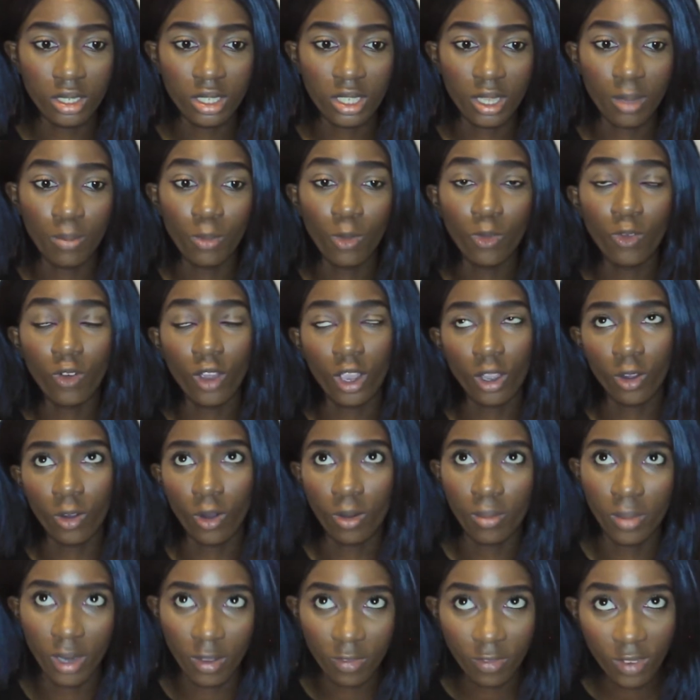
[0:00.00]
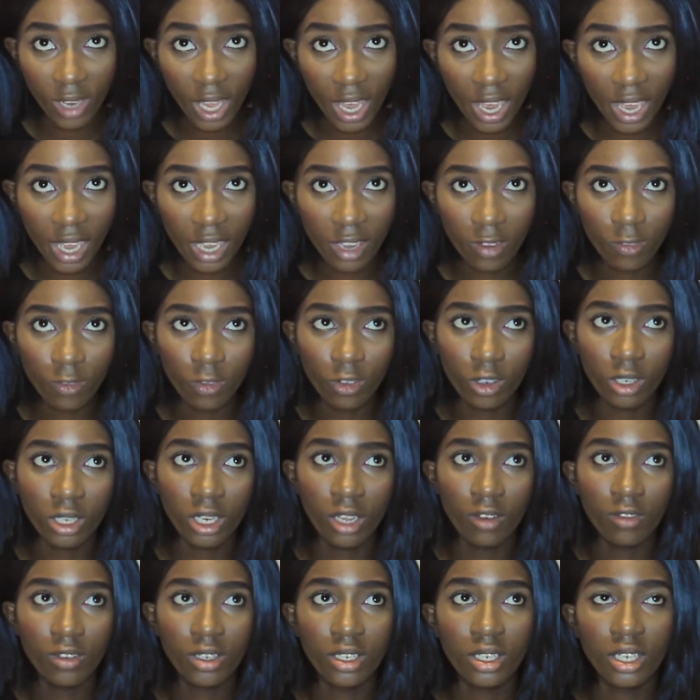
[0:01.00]
Then before I got my flight, for
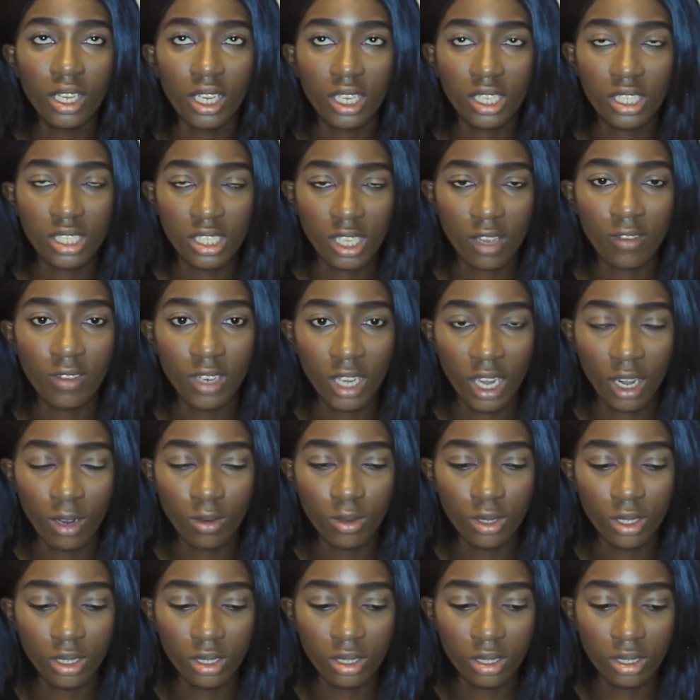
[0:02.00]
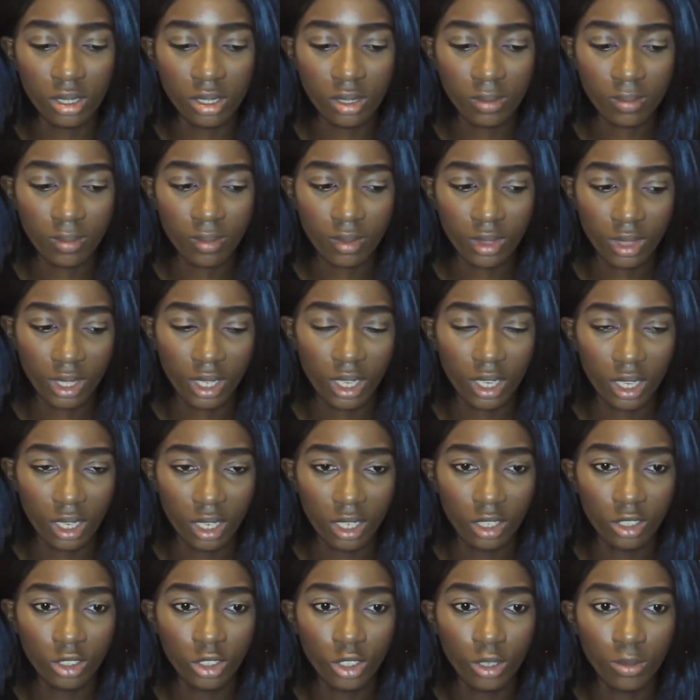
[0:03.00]
another like 7 hours,
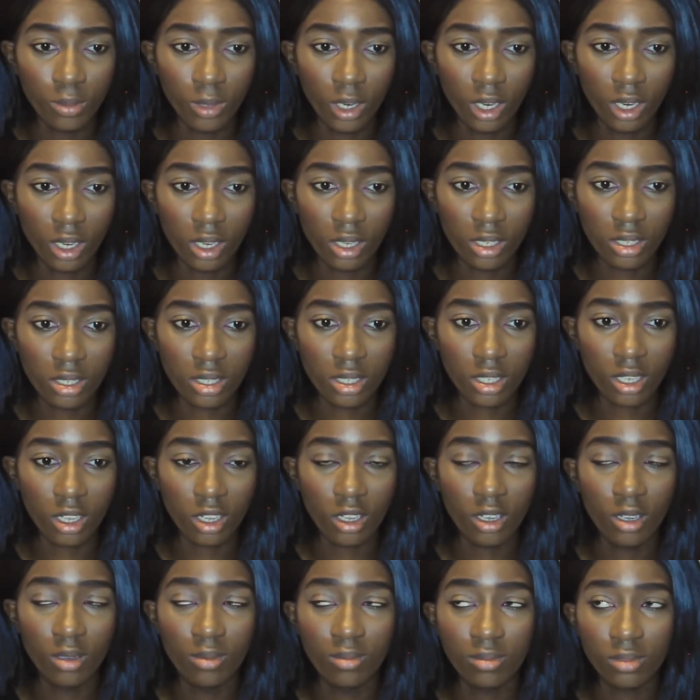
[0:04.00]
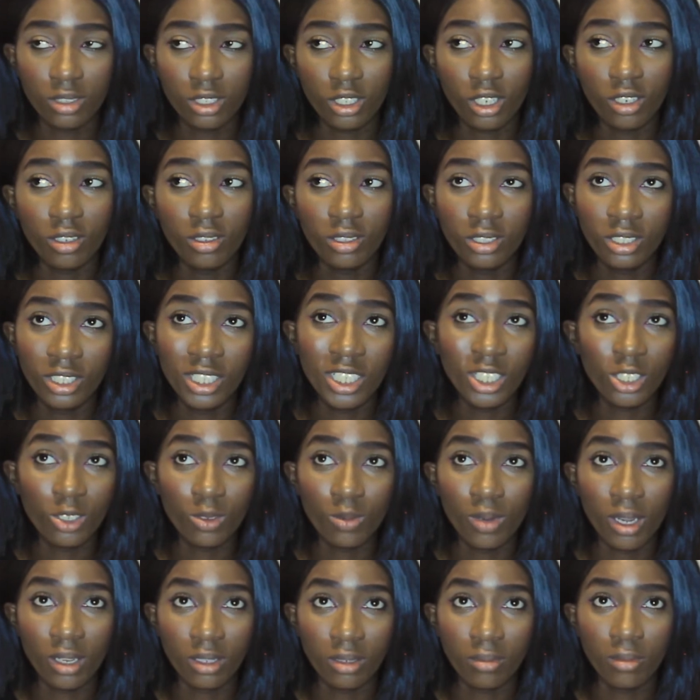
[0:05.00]
a new mask. So I was literally
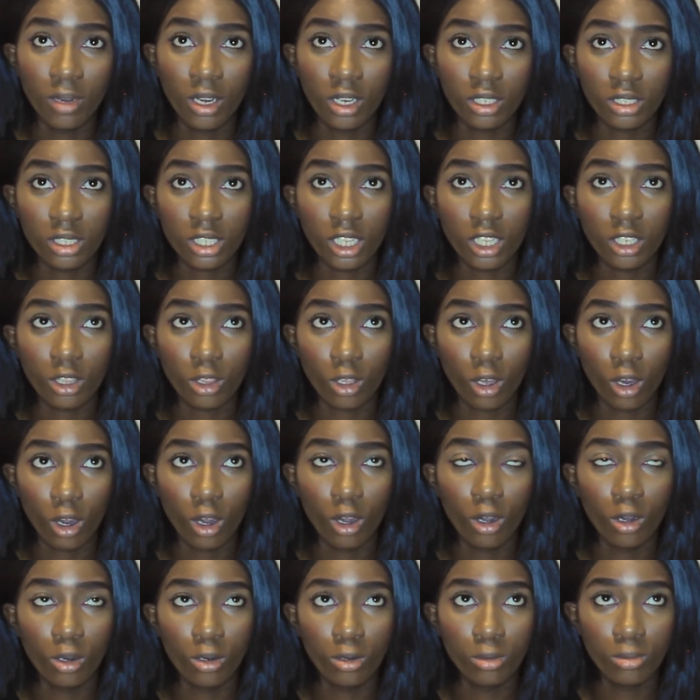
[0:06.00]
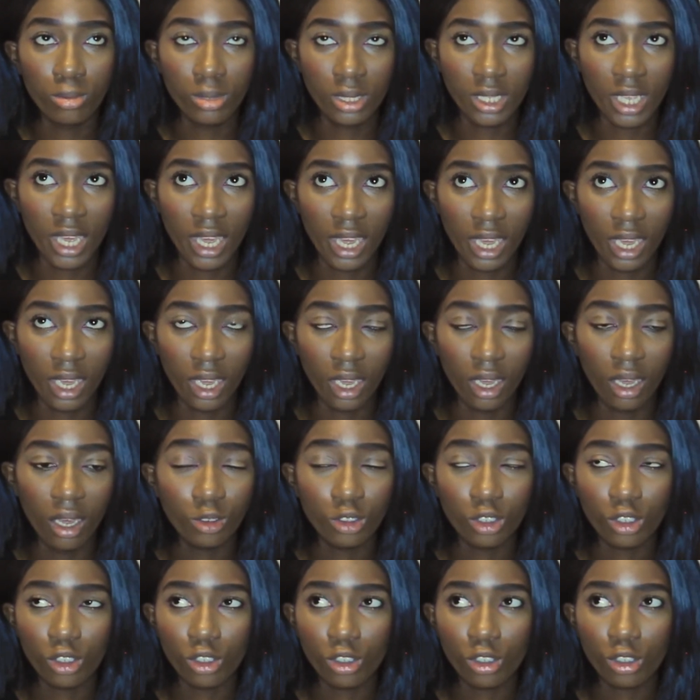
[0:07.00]
wearing a mask like the whole day. I was
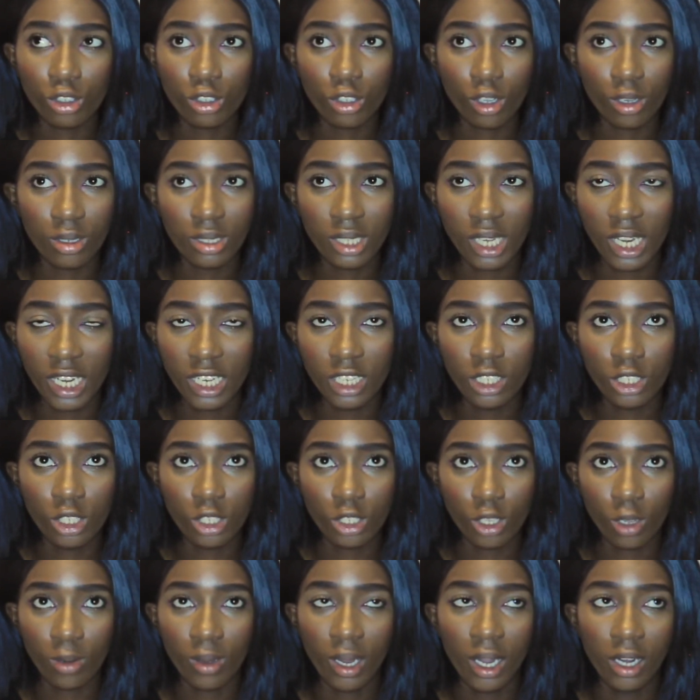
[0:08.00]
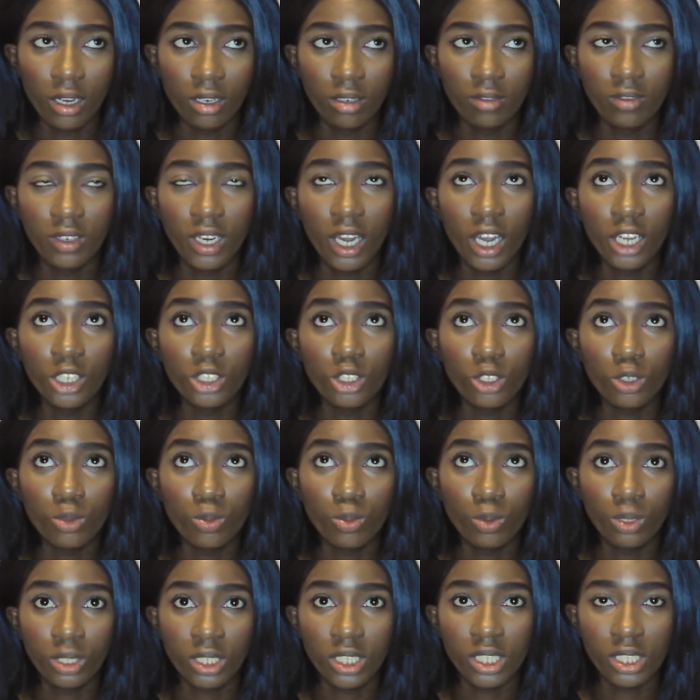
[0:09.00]
just so tired, so out of it. I just
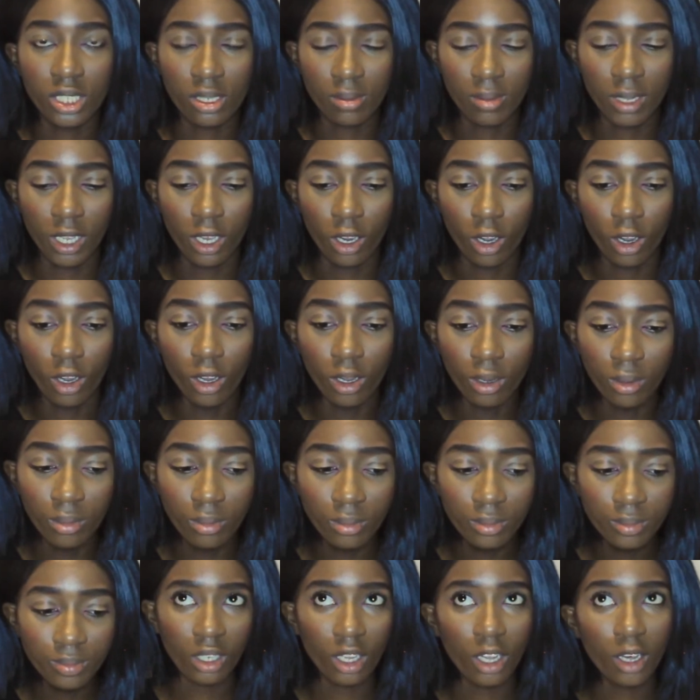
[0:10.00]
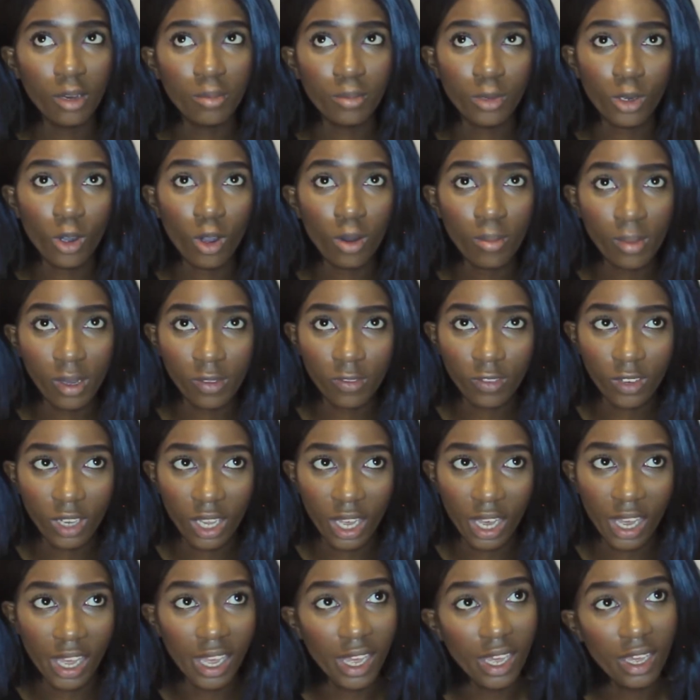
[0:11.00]
wanted to be home. Got on my
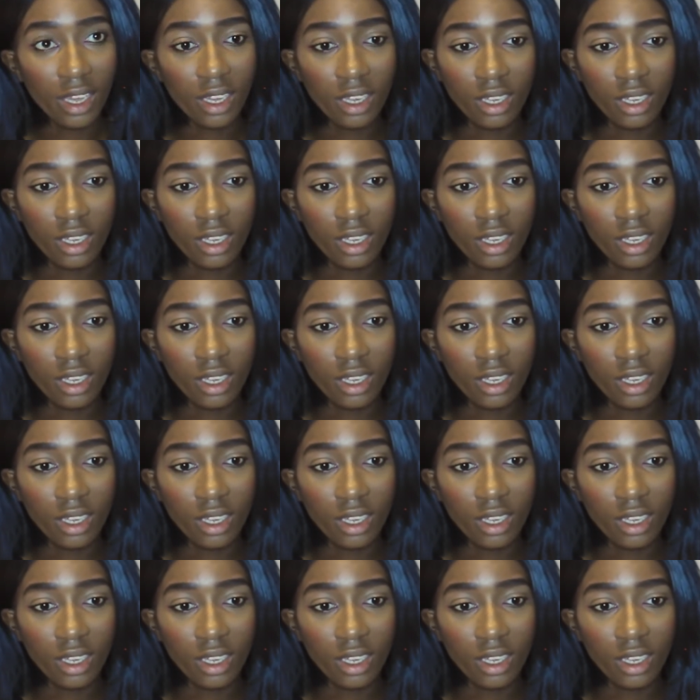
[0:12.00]
flight.